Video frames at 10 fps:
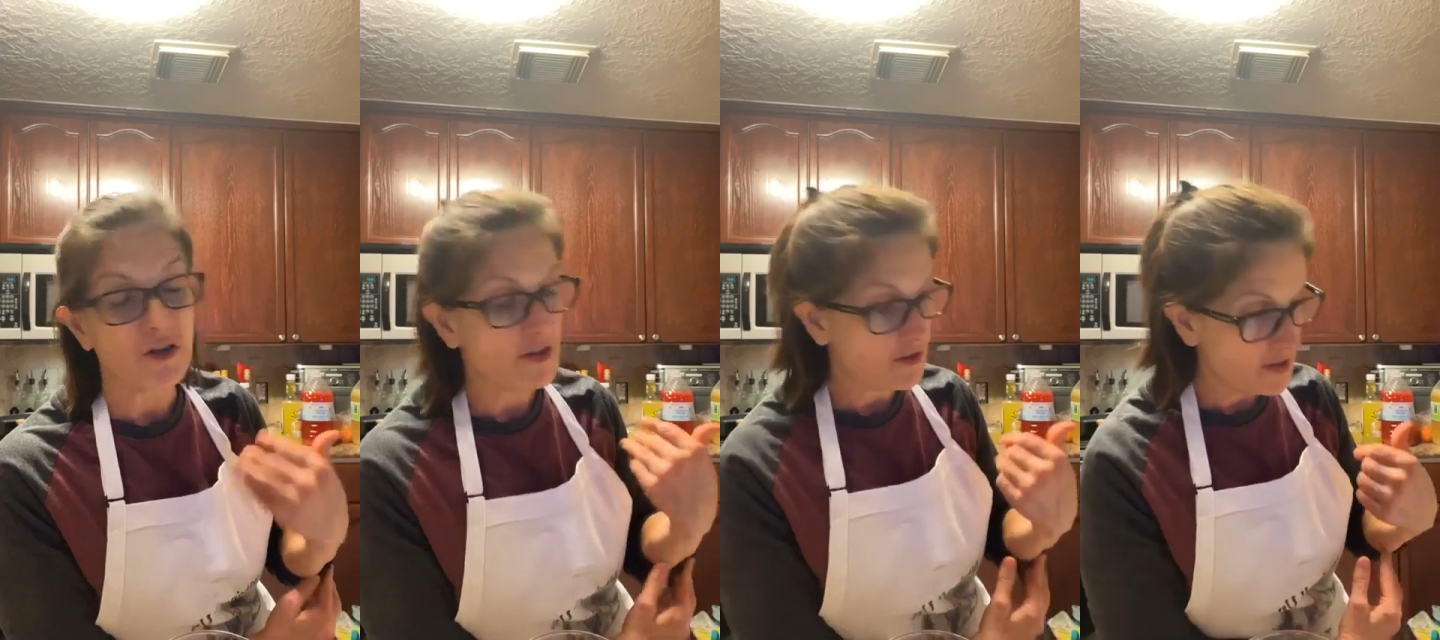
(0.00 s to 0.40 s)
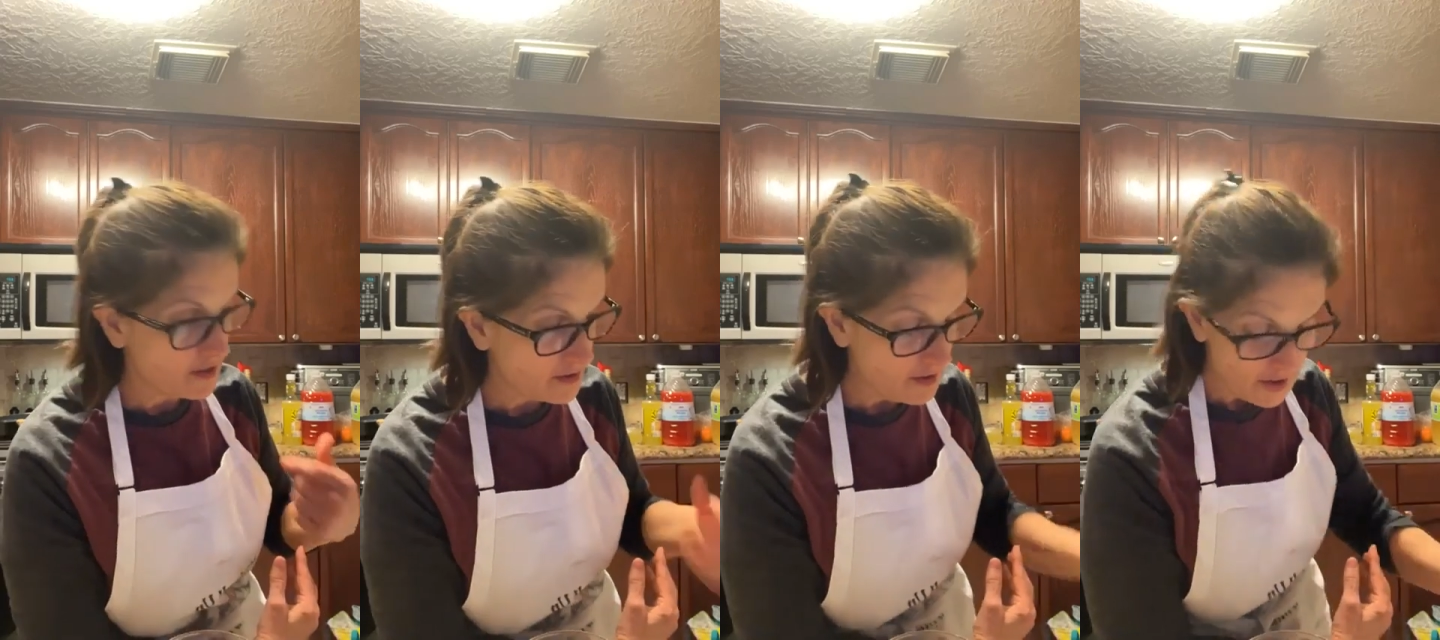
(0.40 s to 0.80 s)
drinker
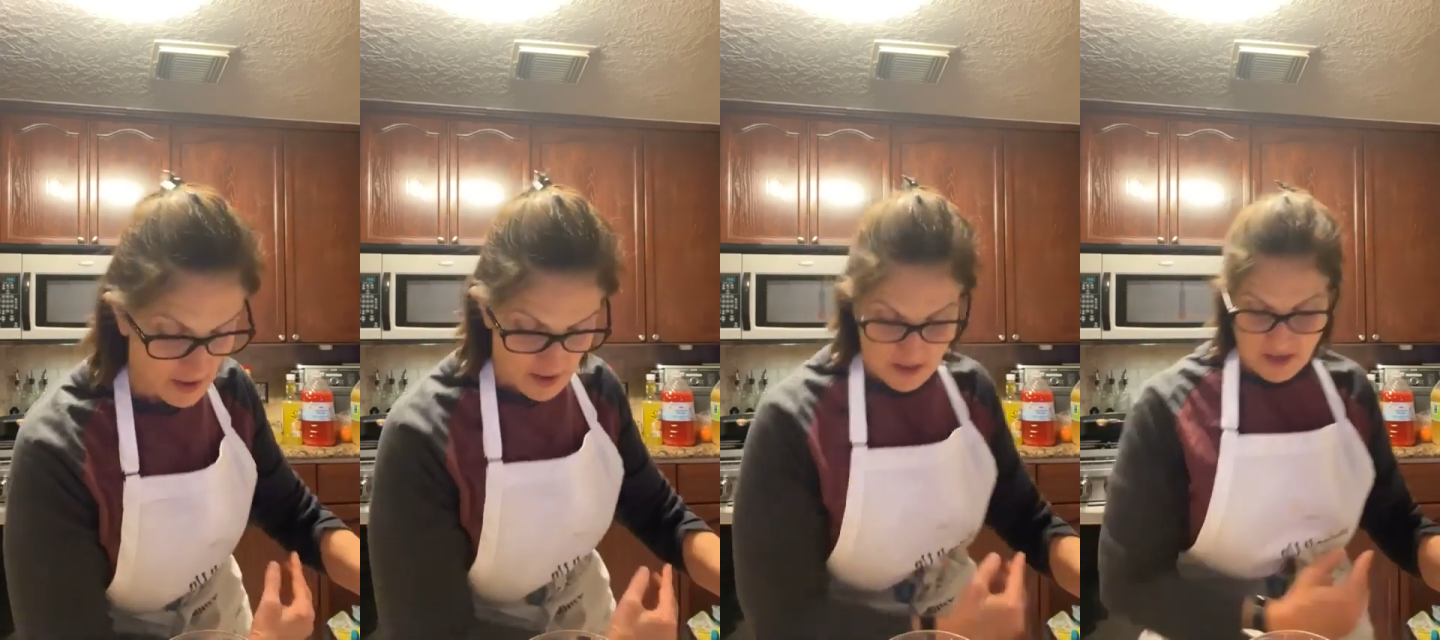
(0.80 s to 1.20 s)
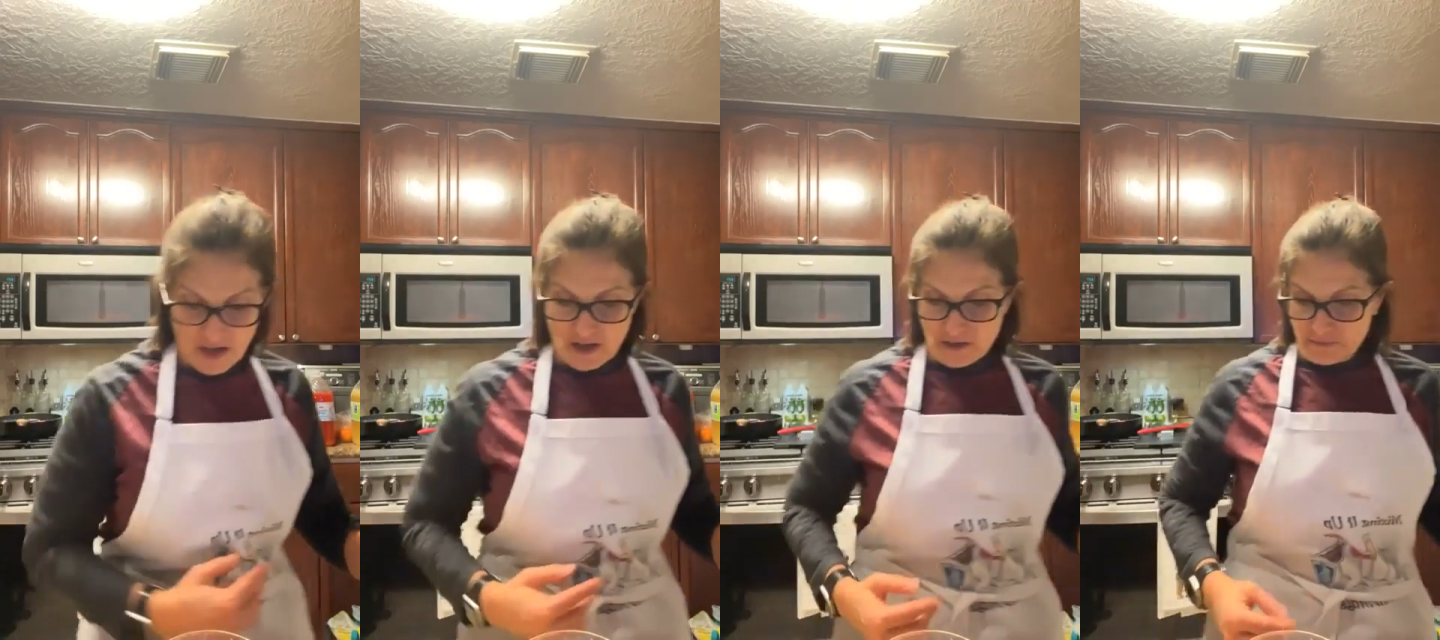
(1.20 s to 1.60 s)
here.
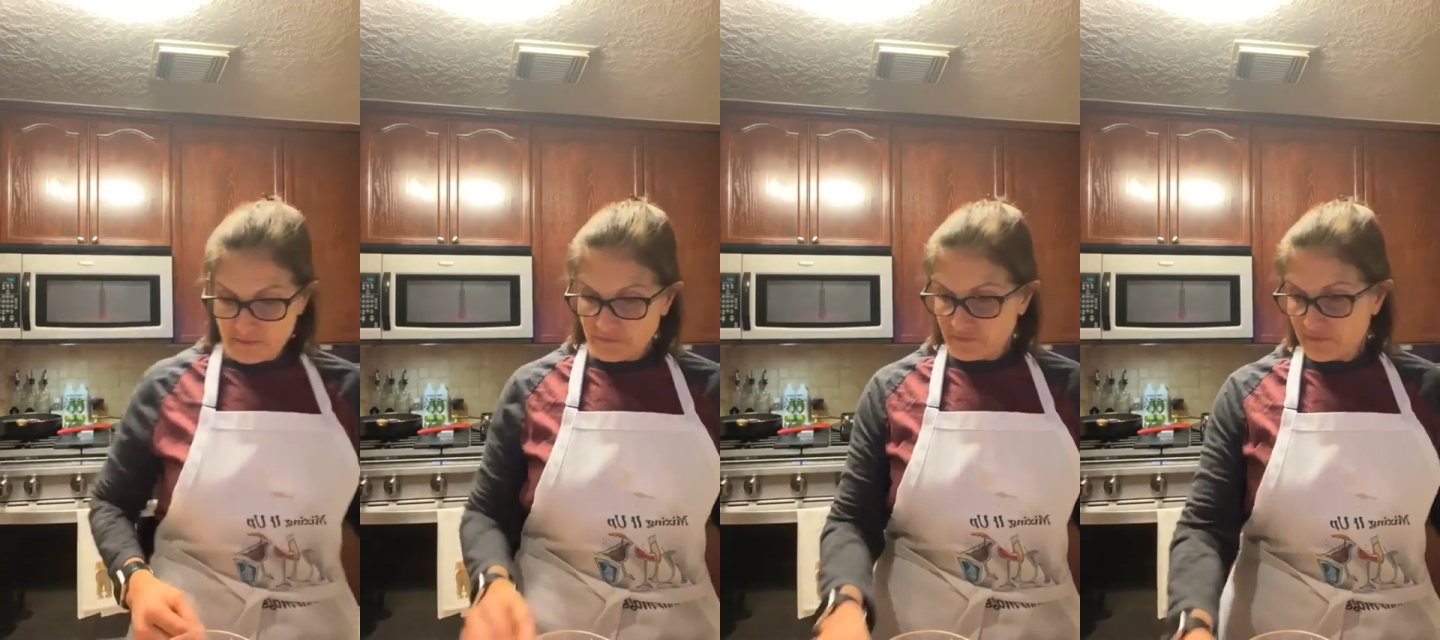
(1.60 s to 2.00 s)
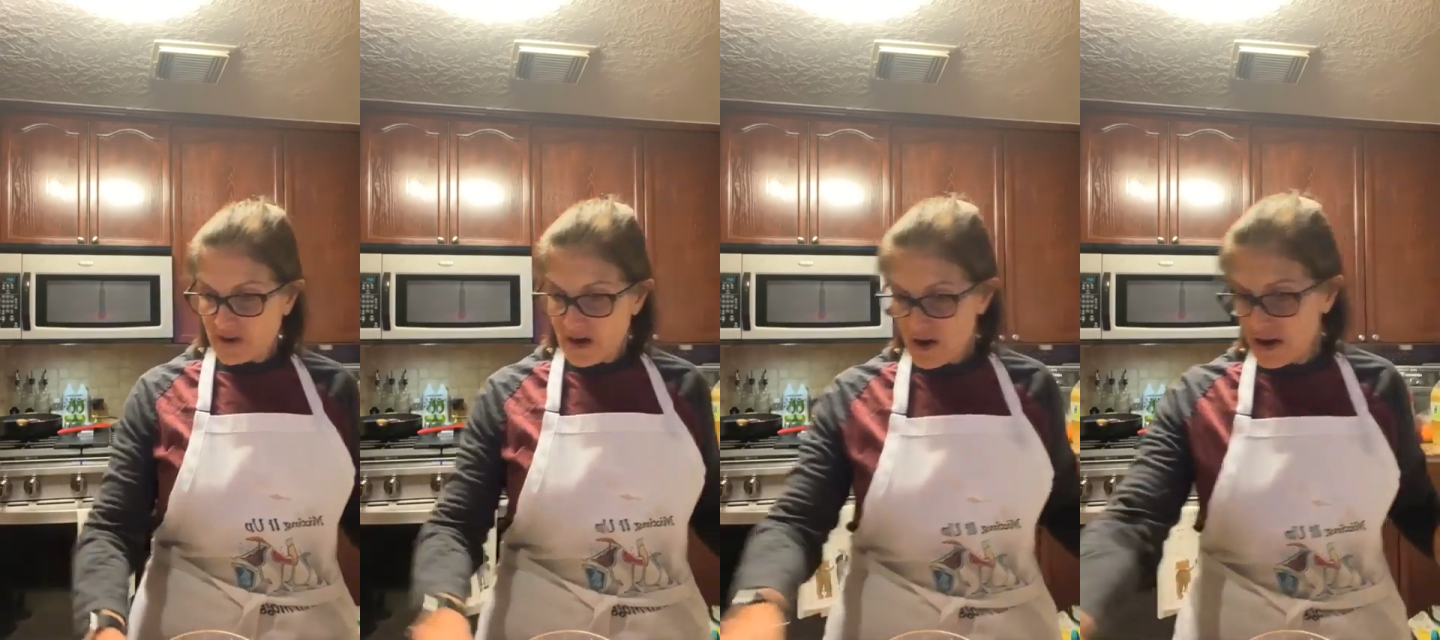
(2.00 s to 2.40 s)
Um, all